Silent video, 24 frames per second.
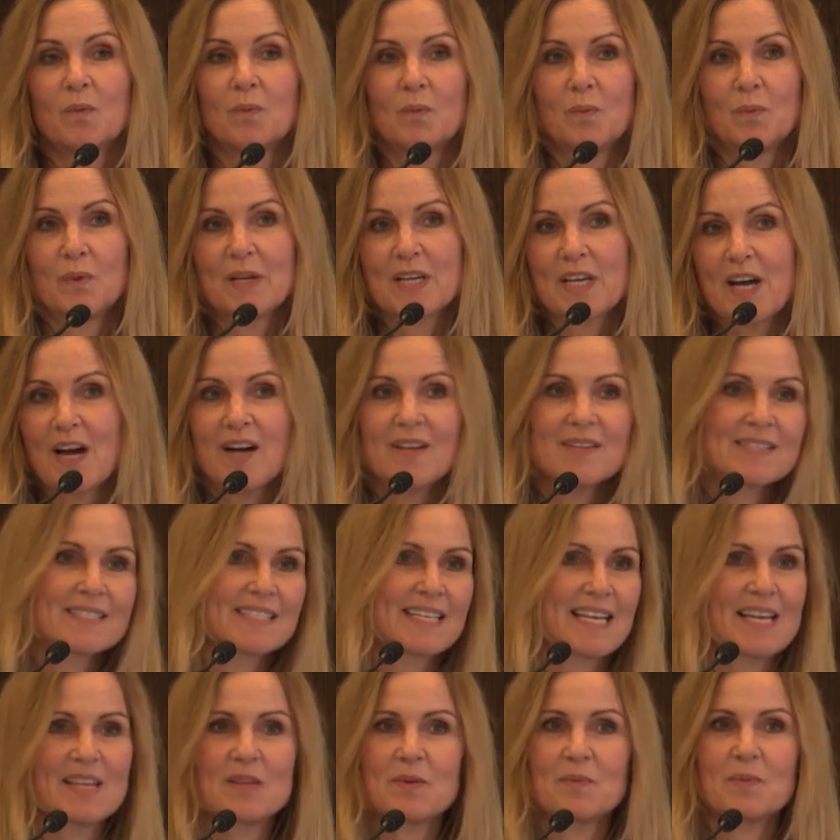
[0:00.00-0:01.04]
we can't
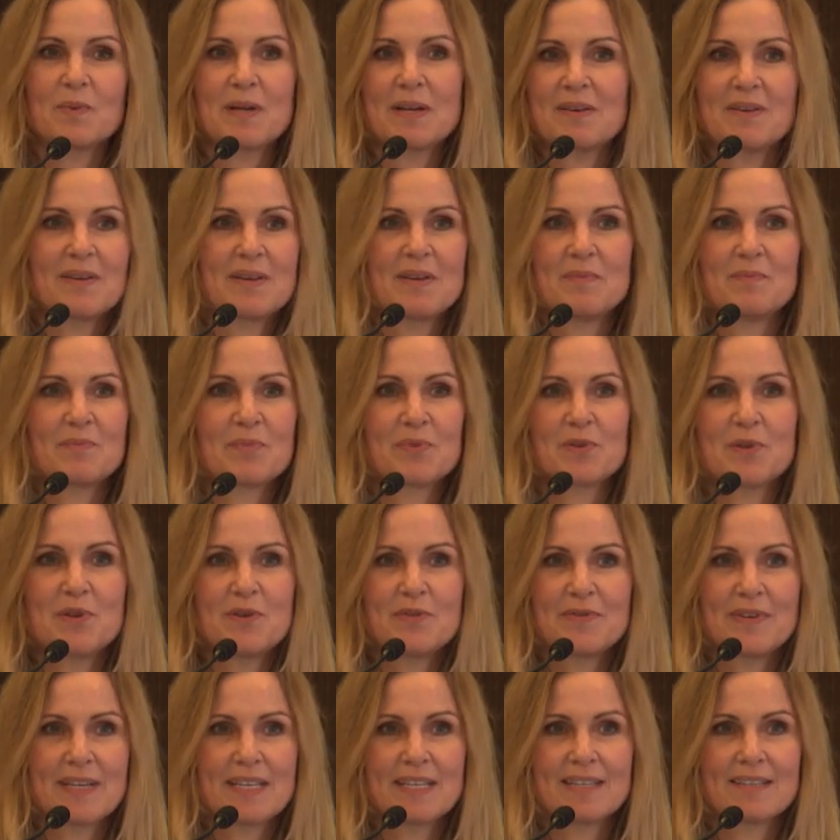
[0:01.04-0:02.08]
say that we're
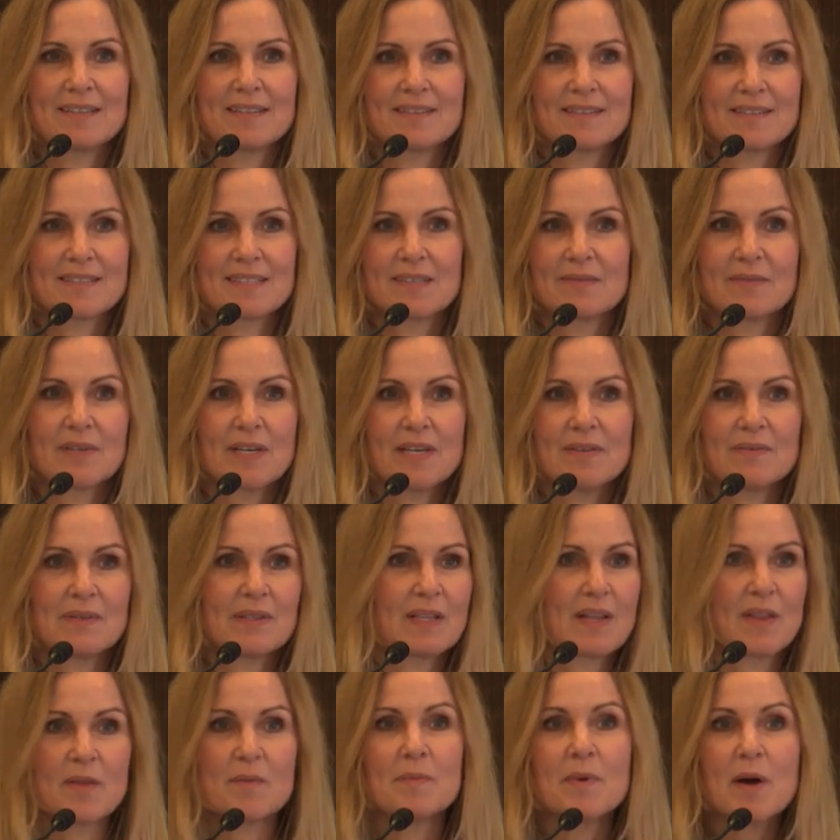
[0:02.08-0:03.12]
improving survival
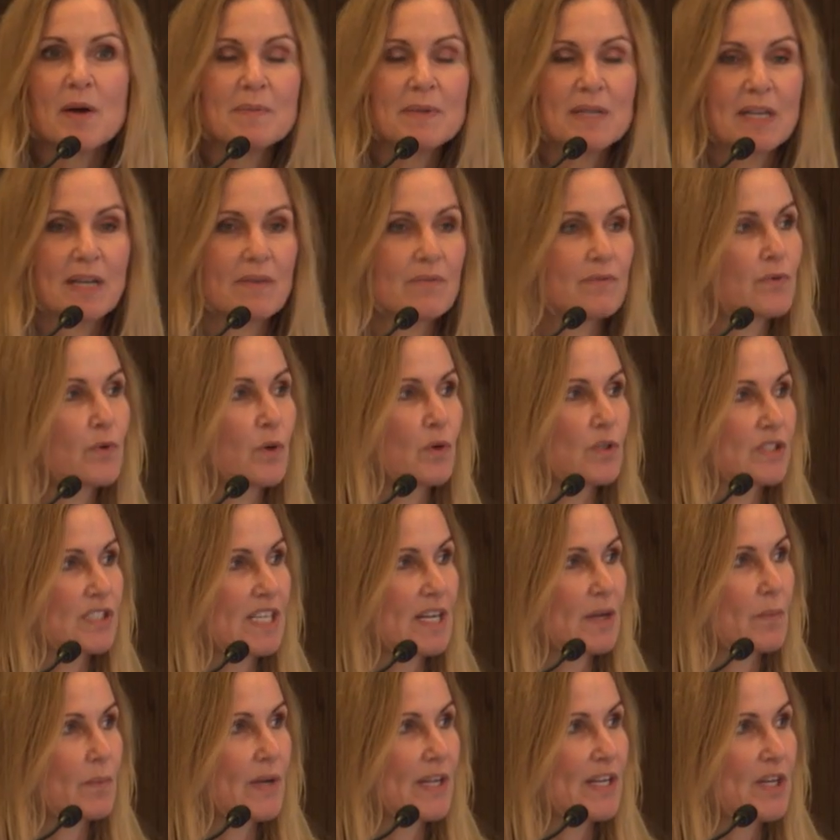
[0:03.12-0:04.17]
at the moment.
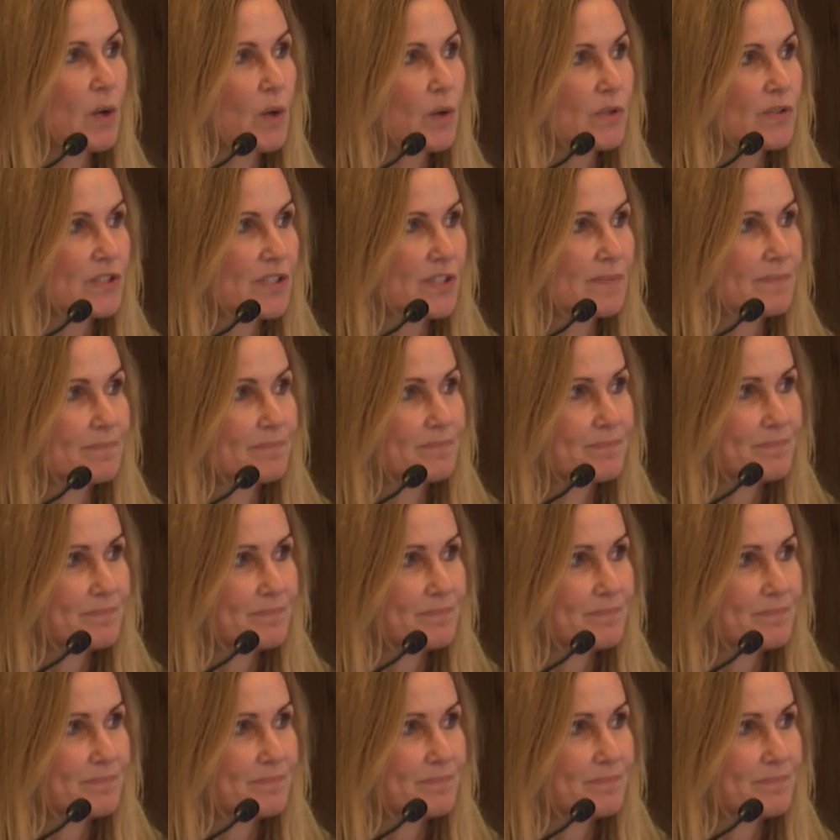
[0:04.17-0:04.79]
Unfortunately, we're not.